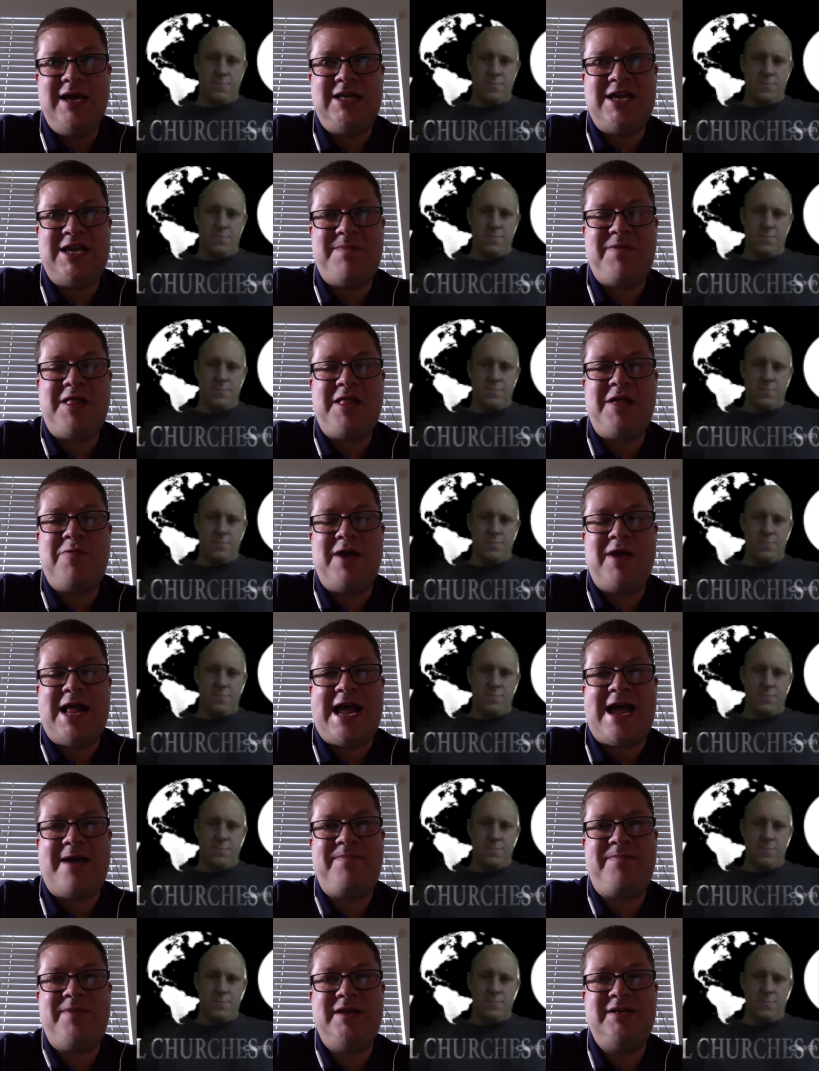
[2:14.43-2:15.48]
Speaker 1: Typically, what
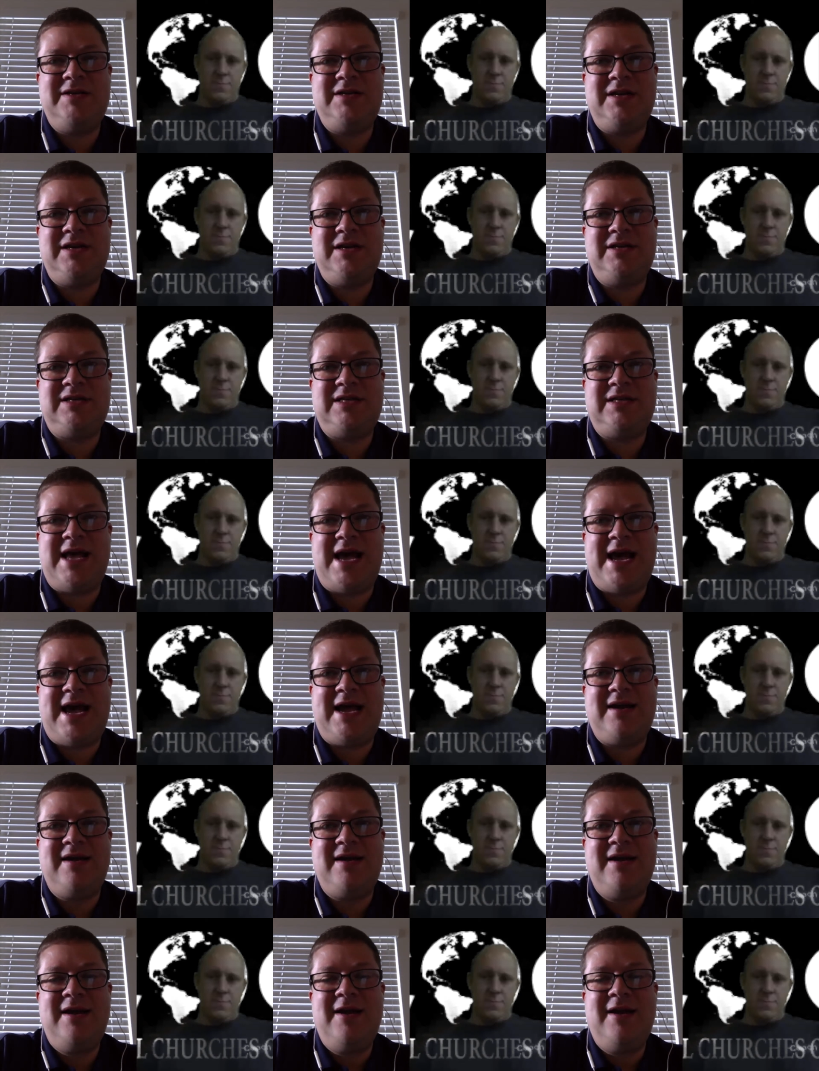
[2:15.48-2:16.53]
happens is
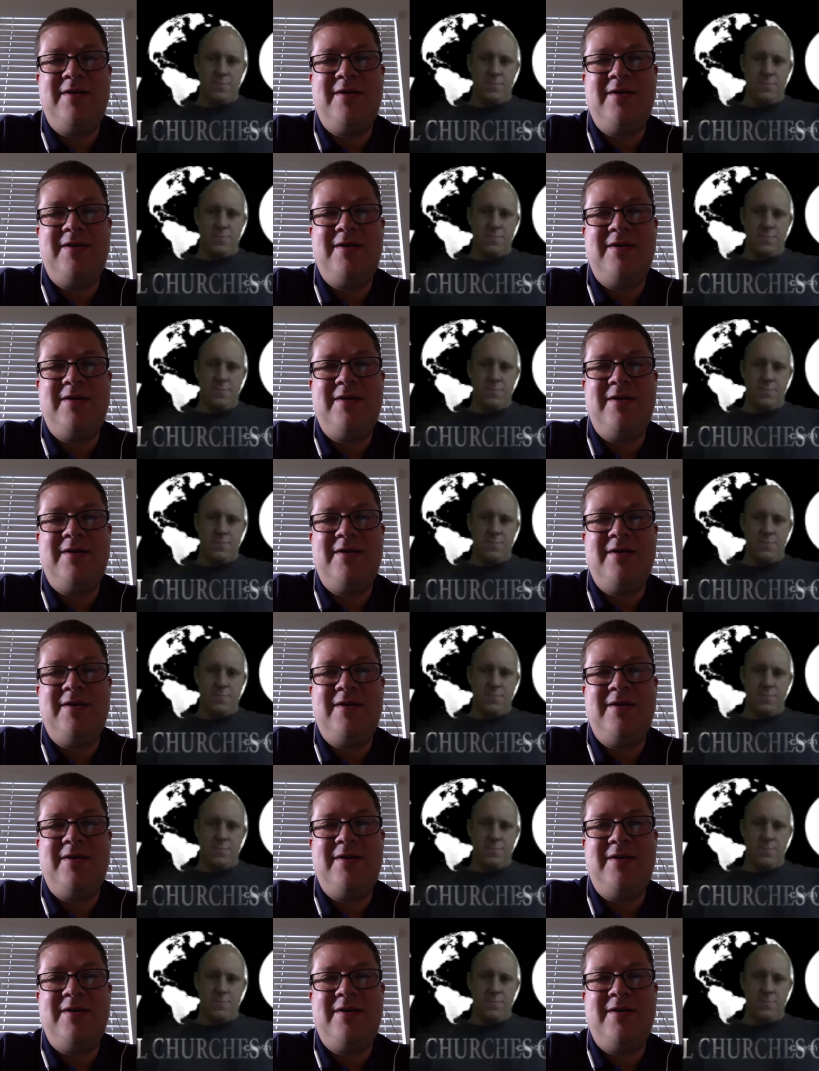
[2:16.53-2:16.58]
that